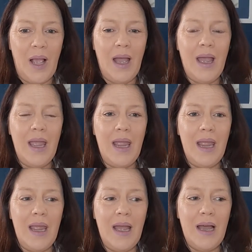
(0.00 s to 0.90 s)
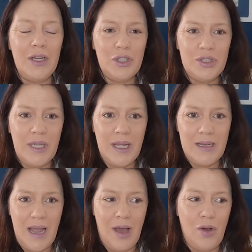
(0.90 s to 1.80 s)
I
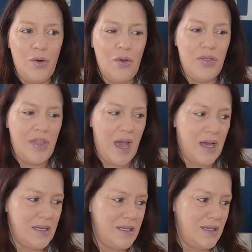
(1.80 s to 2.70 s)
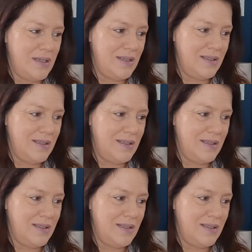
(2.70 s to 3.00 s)
understand now that